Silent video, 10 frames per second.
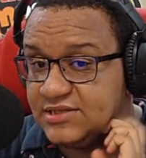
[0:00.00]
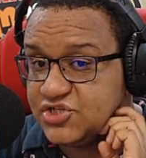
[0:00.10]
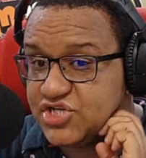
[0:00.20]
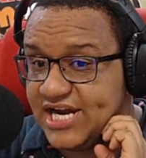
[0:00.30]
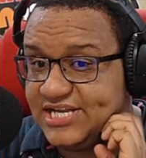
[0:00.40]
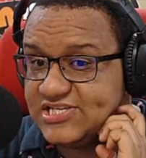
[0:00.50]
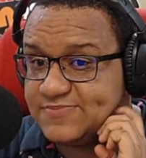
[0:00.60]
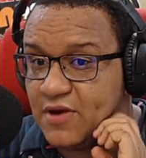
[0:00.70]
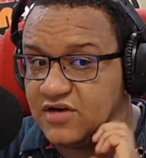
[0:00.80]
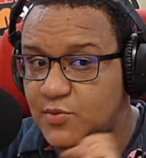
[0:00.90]
the
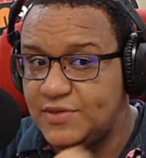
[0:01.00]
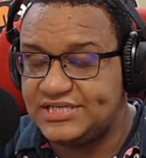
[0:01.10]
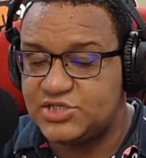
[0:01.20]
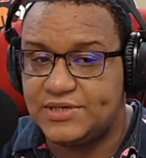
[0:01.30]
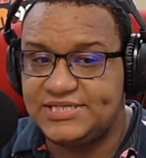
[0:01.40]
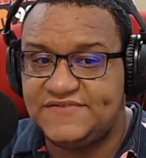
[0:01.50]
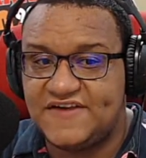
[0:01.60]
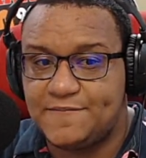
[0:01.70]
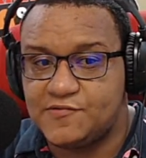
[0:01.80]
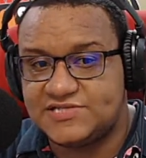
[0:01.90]
Chinese partner with a
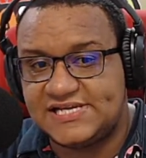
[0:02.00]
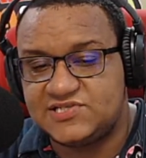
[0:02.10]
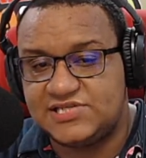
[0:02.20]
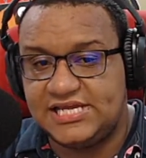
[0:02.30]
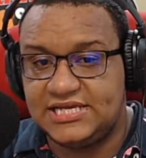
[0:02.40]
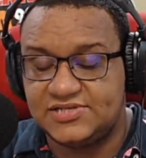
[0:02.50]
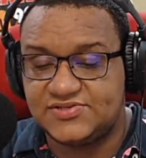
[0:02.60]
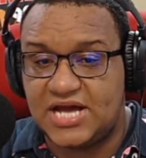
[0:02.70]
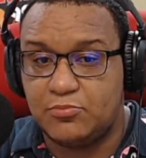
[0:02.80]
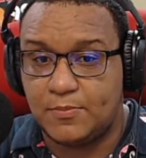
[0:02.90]
25% stake in the
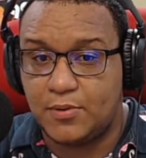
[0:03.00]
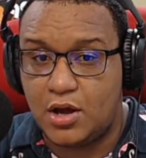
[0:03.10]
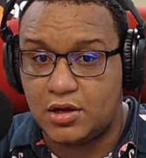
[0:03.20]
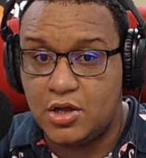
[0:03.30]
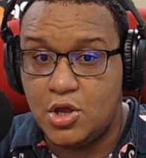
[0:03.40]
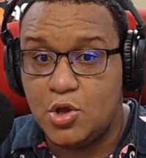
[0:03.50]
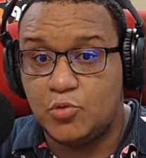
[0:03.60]
Starbuck block,